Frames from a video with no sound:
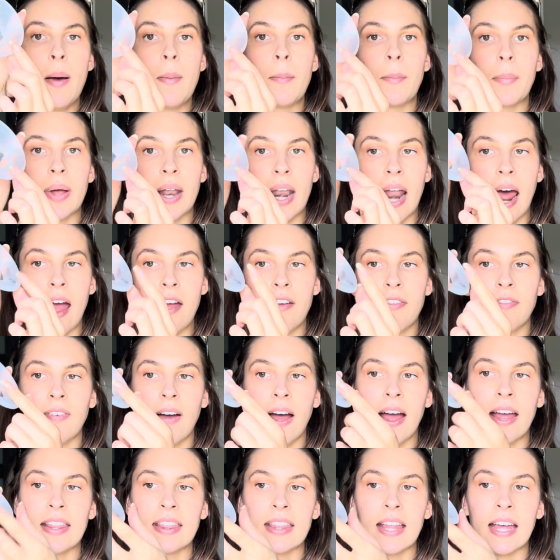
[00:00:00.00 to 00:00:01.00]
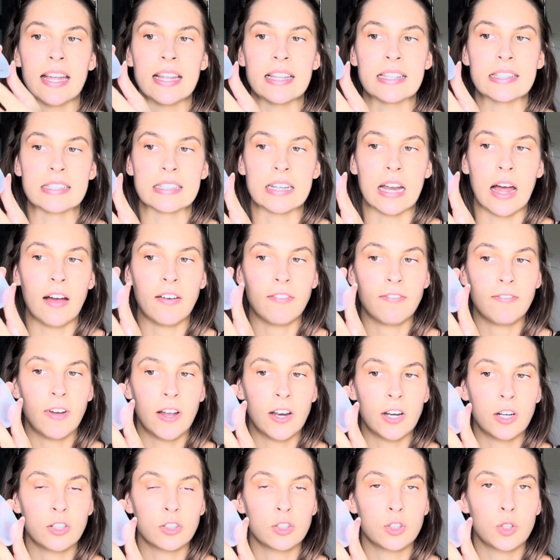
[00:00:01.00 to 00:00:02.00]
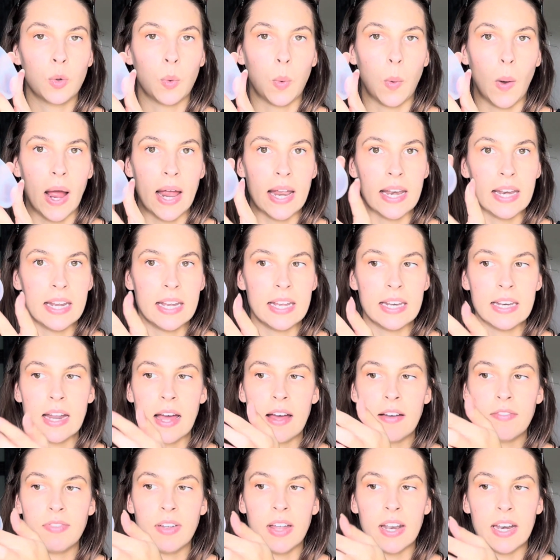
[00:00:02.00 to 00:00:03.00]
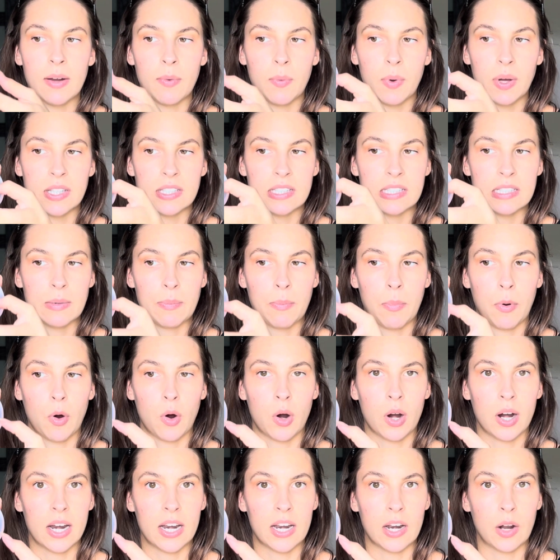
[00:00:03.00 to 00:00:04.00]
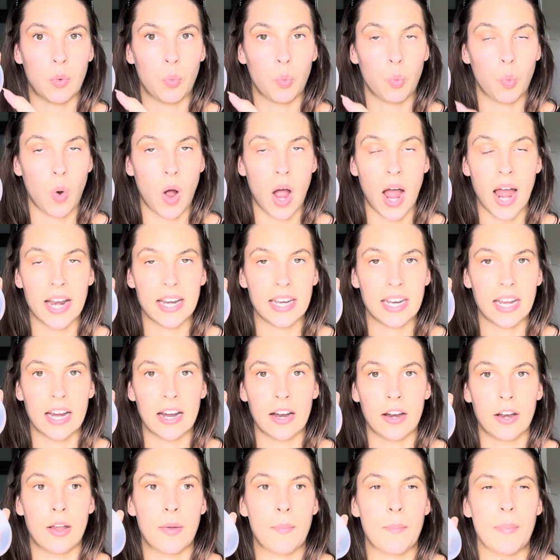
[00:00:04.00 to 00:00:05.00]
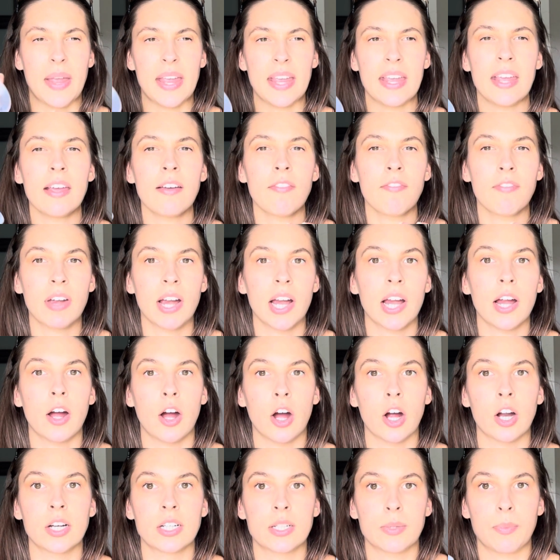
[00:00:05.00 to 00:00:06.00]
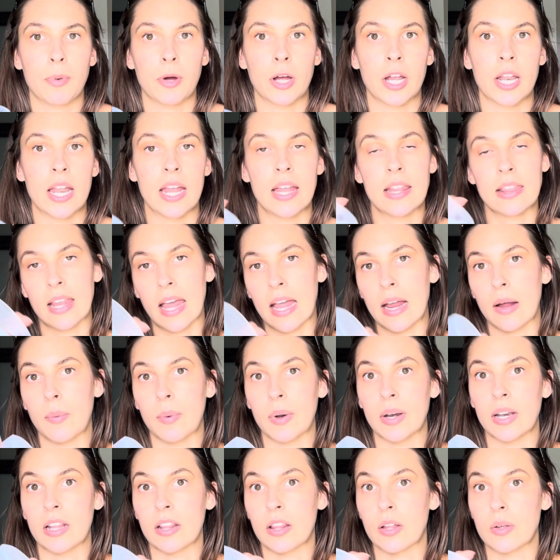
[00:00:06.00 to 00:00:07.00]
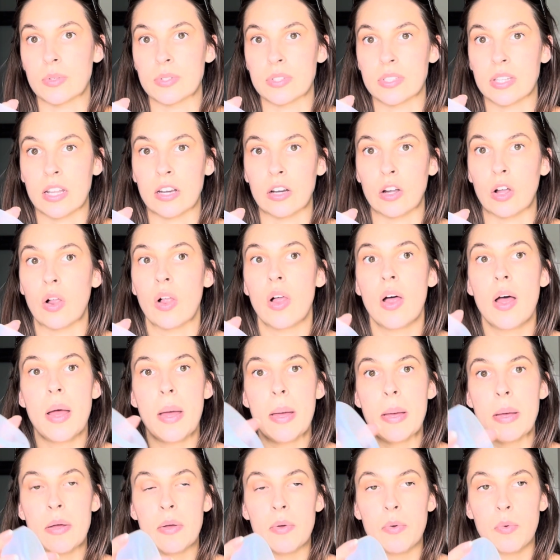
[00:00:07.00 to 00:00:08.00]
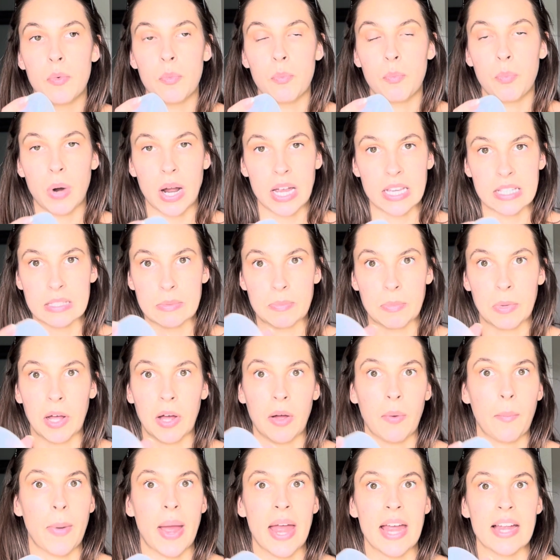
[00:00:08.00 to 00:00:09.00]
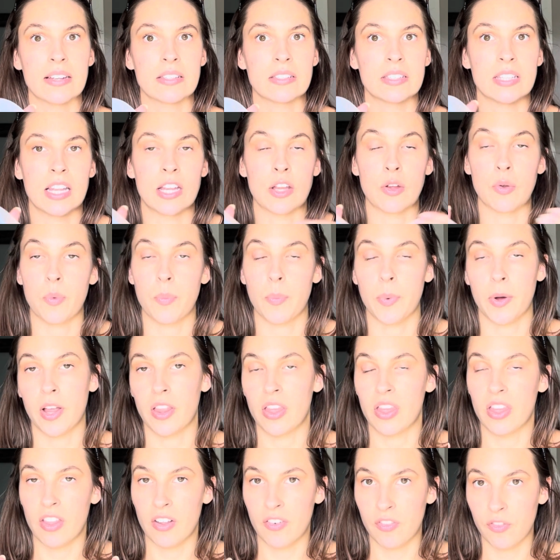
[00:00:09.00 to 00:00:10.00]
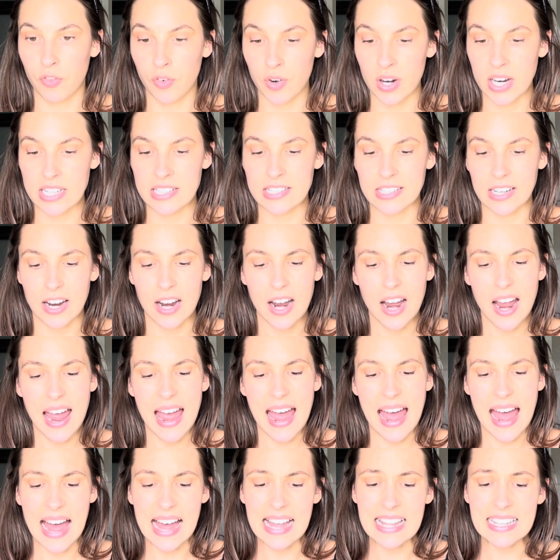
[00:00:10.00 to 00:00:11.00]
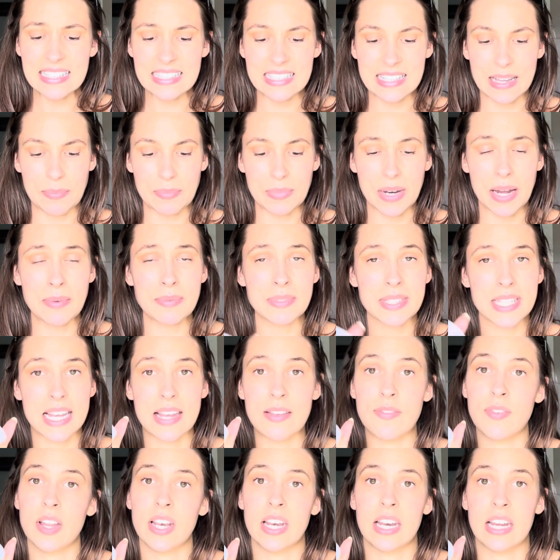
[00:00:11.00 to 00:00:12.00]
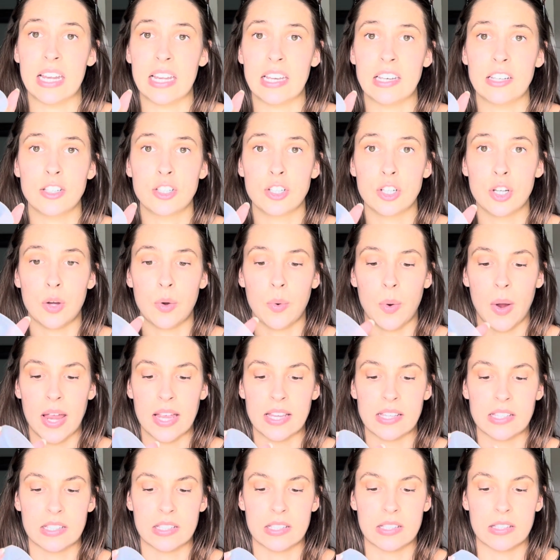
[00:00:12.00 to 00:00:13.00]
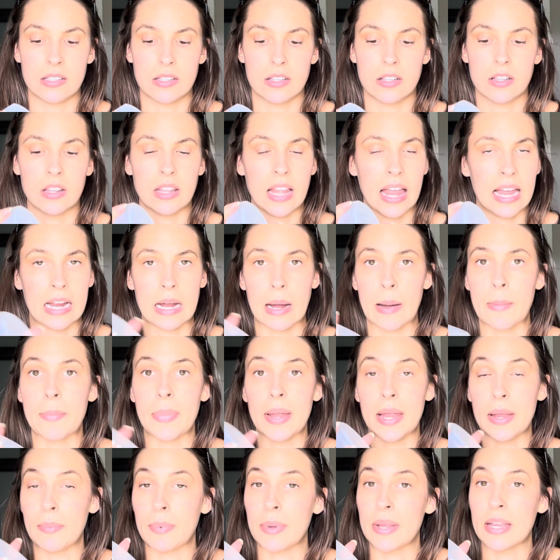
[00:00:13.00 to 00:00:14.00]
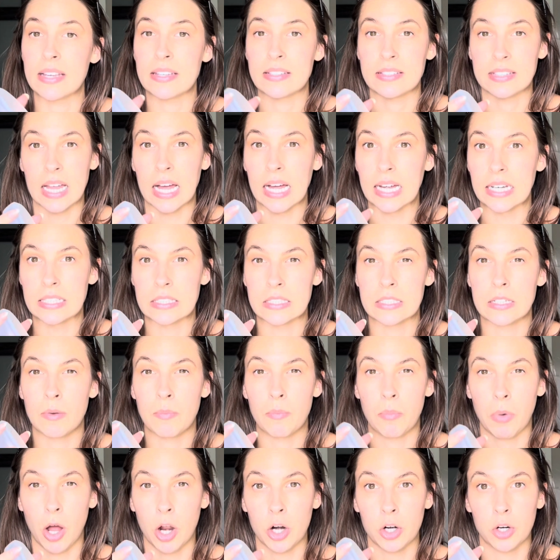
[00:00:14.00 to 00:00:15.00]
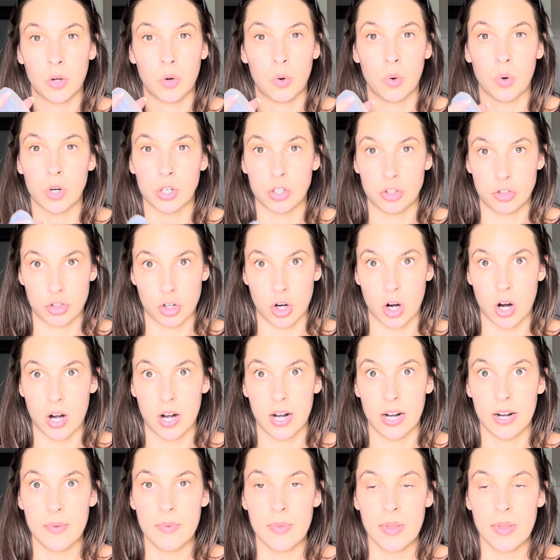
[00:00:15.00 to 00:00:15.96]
but I find that it's not funneled quite enough, and it wants to pour in a wide area, making it very hard to put in like one of those little breast milk bags that you would put in the freezer, and sometimes even into a baby-sized bottle or jar.